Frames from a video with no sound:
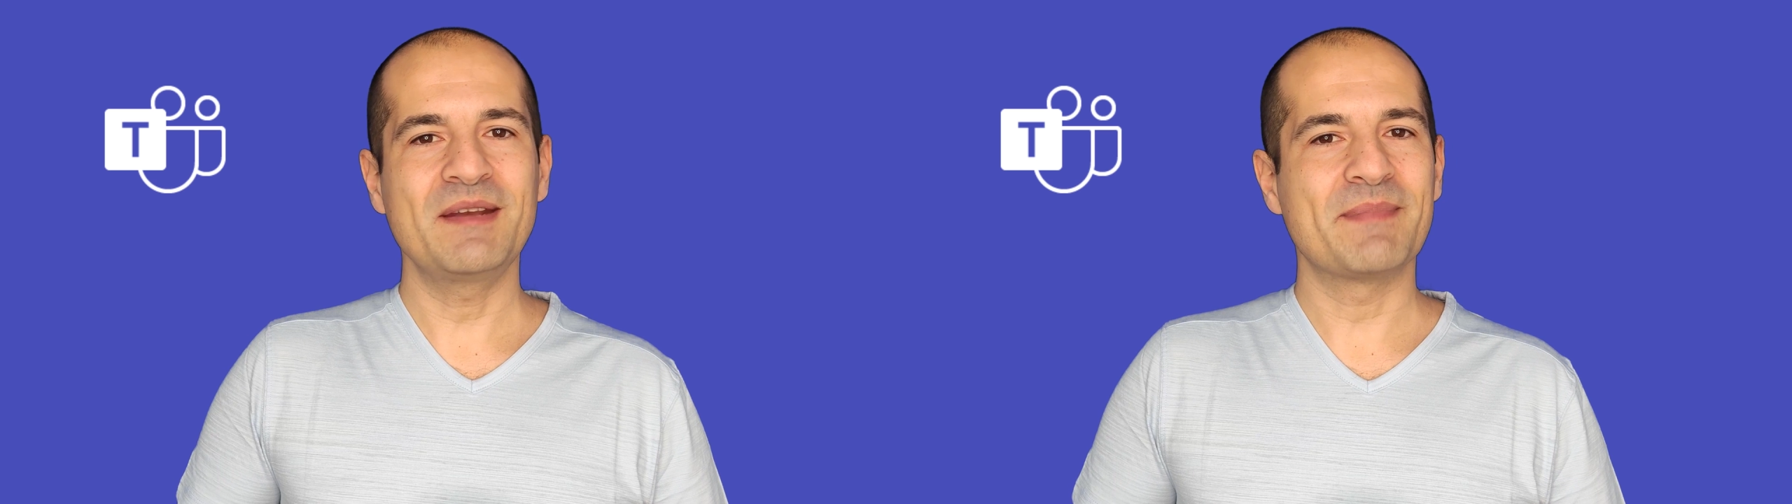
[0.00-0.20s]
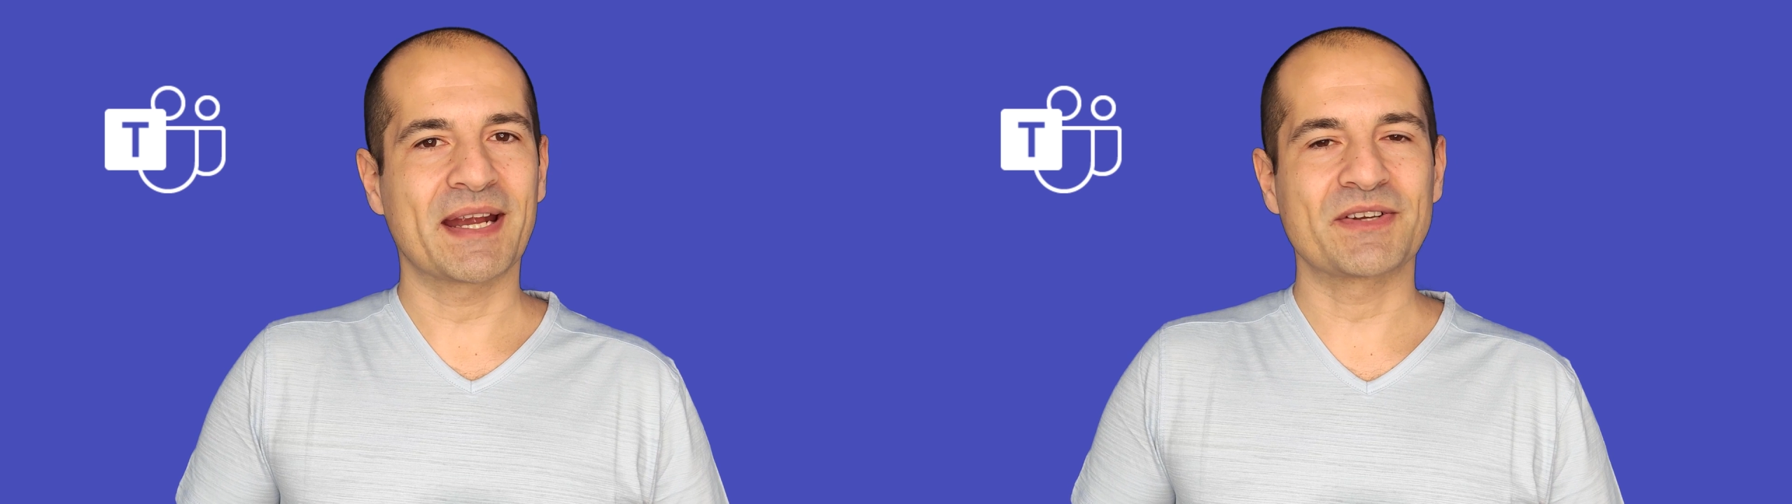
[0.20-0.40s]

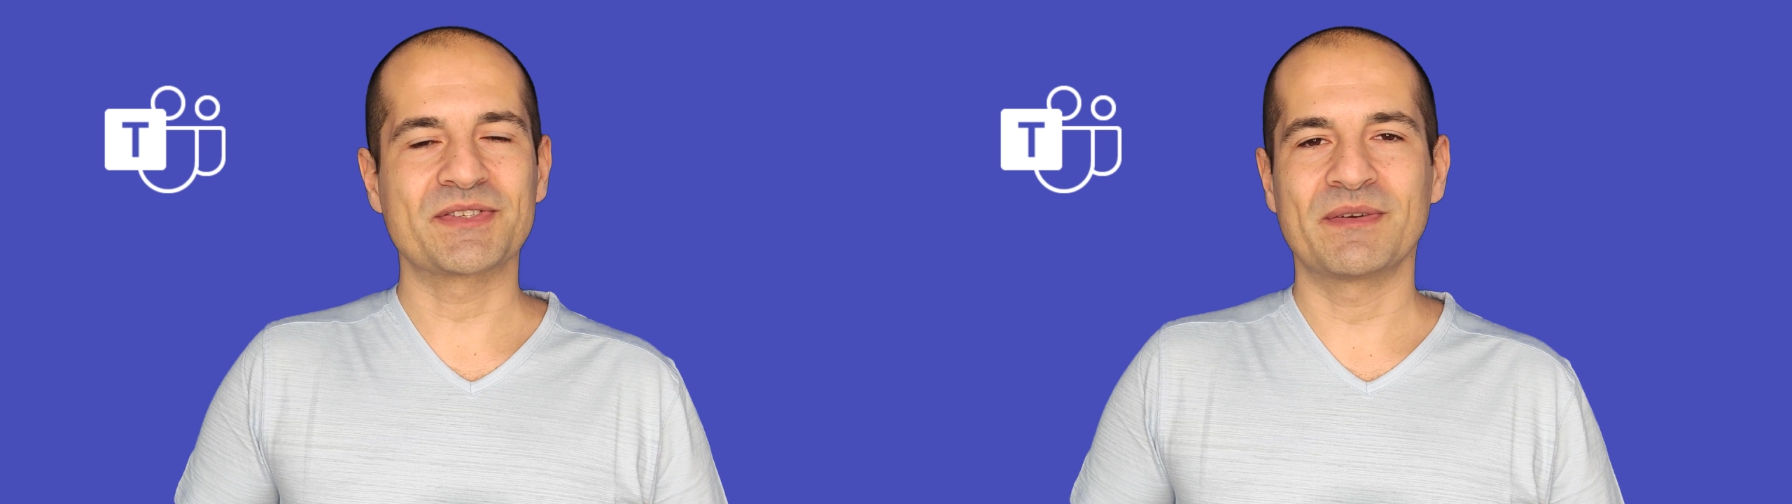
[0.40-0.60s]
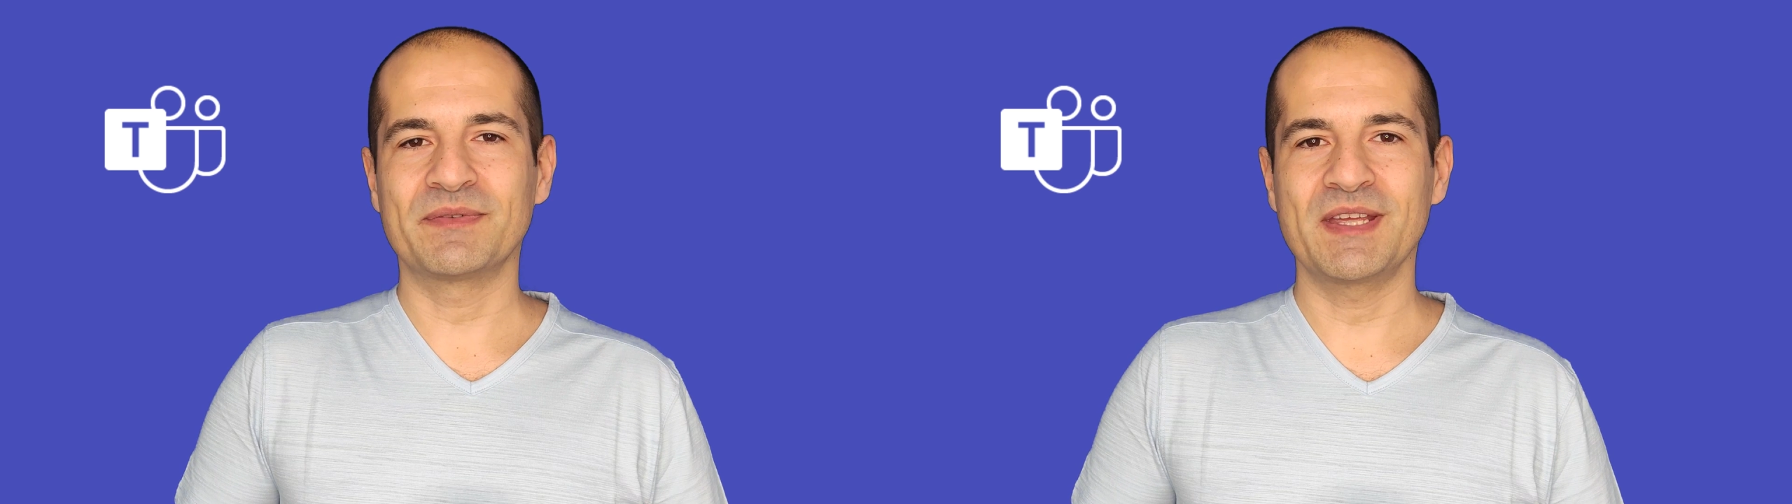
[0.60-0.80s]
in
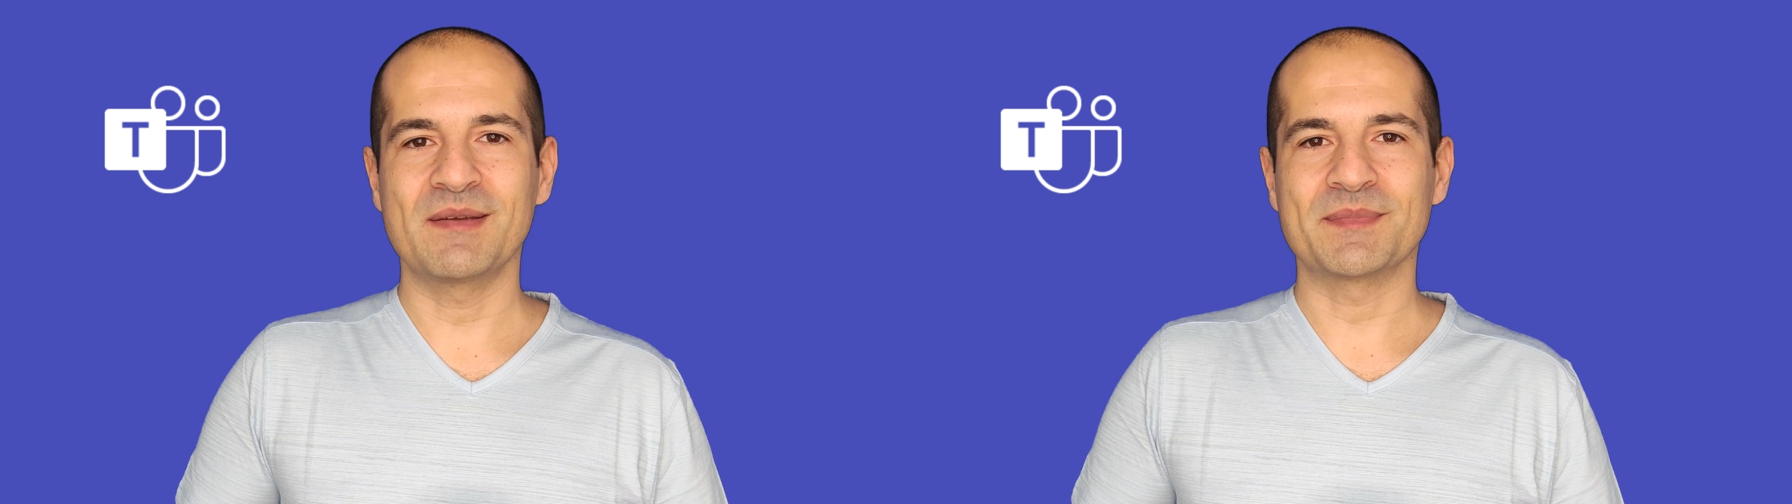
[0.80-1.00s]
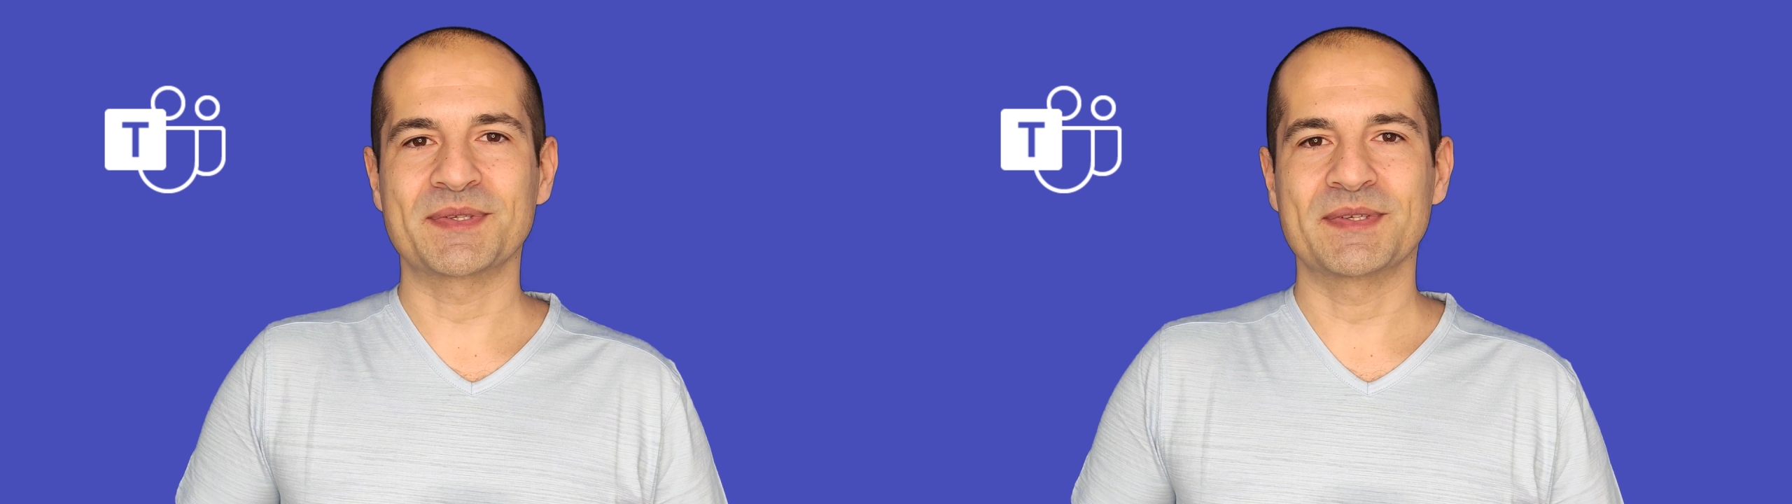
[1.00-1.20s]
Microsoft
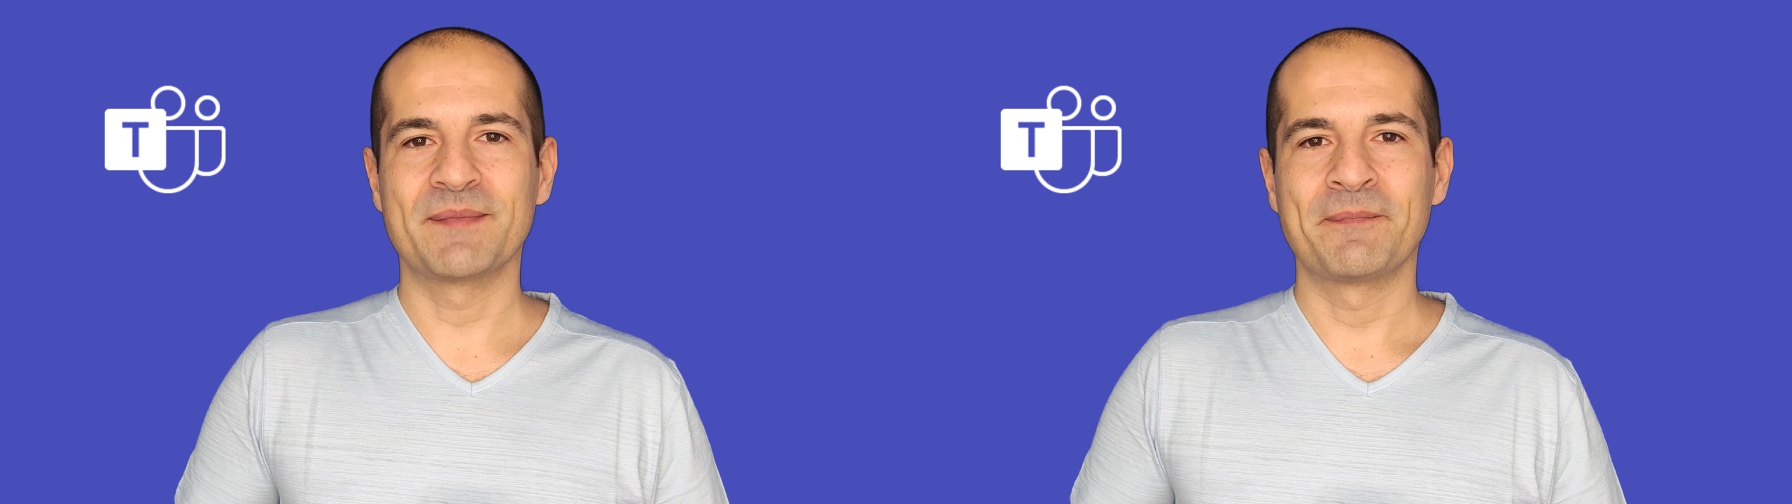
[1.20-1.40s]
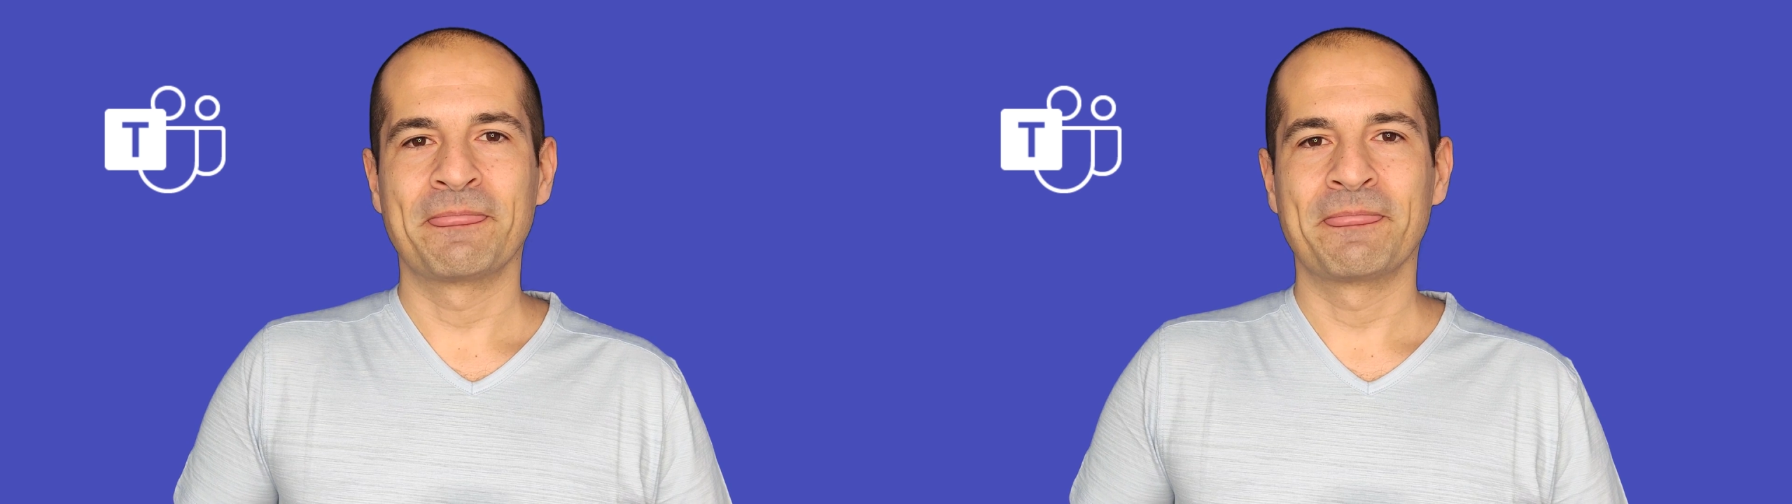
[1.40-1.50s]
Teams.